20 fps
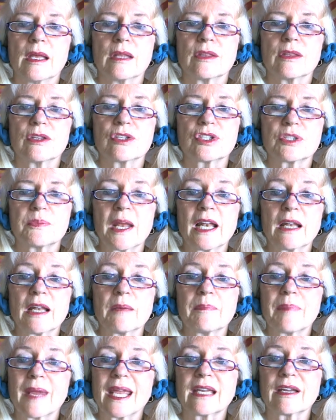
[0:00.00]
The smell
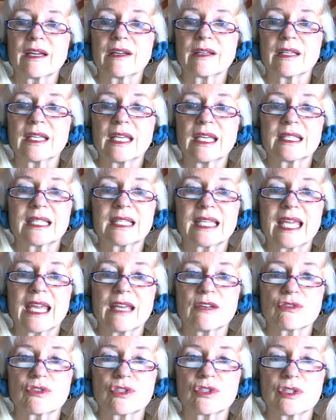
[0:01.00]
of bacon hit
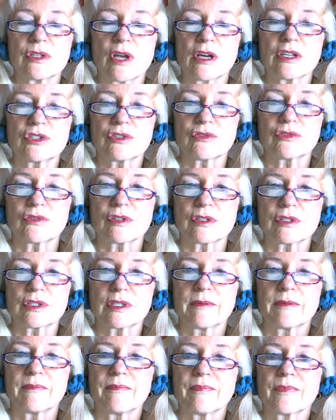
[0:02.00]
Kato's
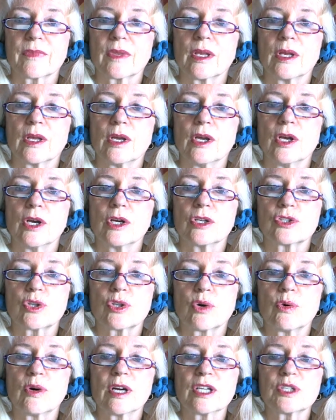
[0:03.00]
nostrils.
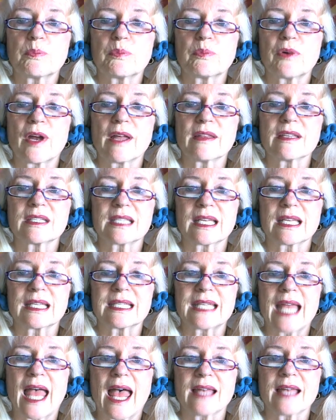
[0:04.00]
Toy's brothers and
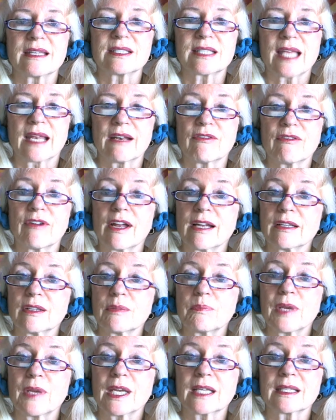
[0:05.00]
dad sat around
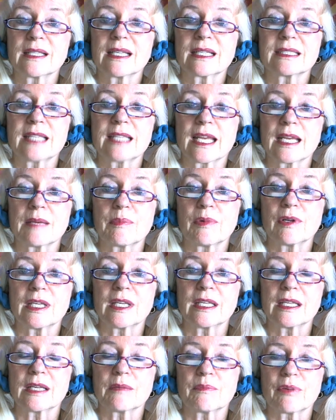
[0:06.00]
the picnic table
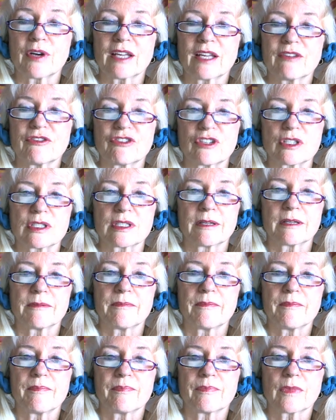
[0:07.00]
eating breakfast.
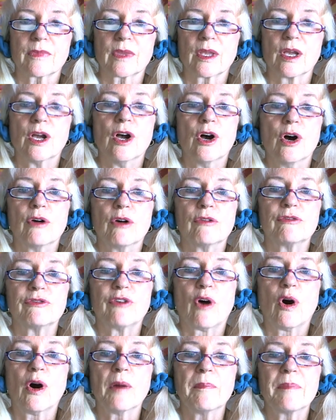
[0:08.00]

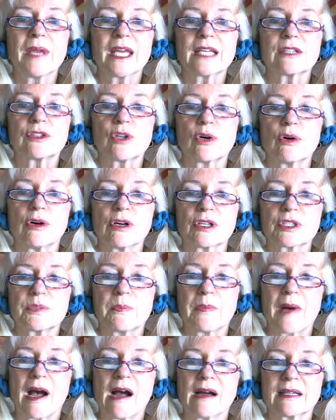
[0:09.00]
4 big dogs
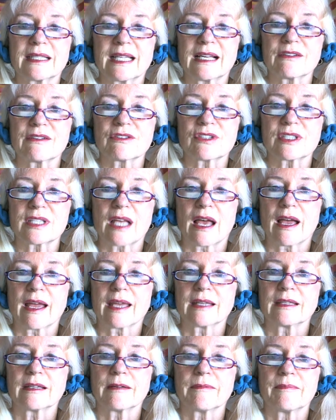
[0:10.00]
barked
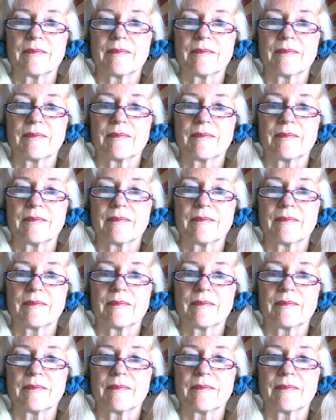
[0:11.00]
outside.